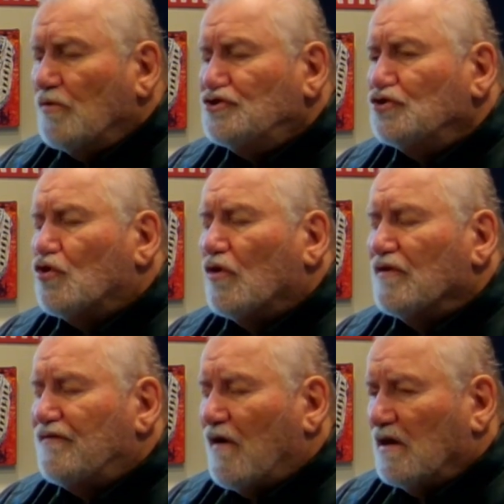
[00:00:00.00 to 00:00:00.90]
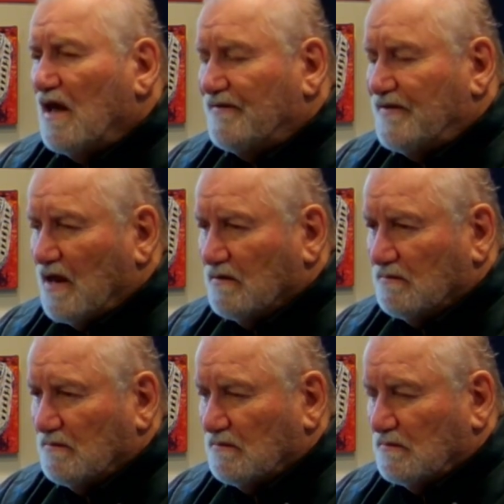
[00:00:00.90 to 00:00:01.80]
What would you call the far left
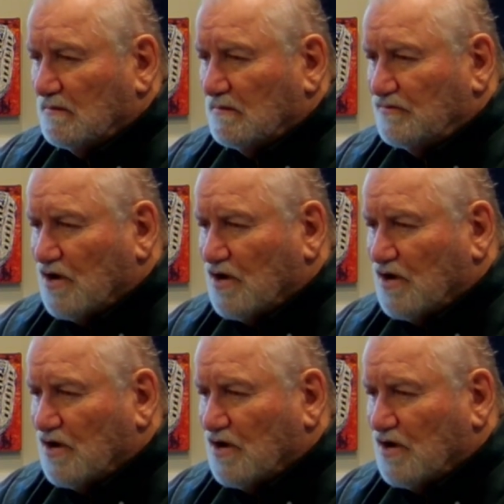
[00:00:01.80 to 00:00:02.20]
then?